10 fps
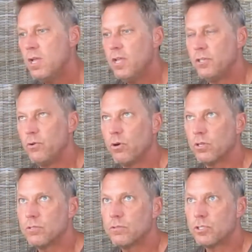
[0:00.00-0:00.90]
your
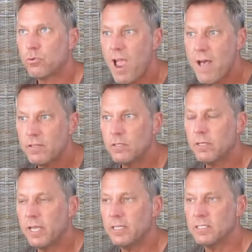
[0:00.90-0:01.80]
travel
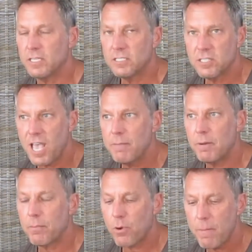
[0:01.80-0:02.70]
and
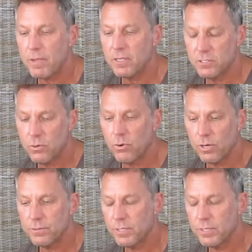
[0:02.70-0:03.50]
assignment prepping toward.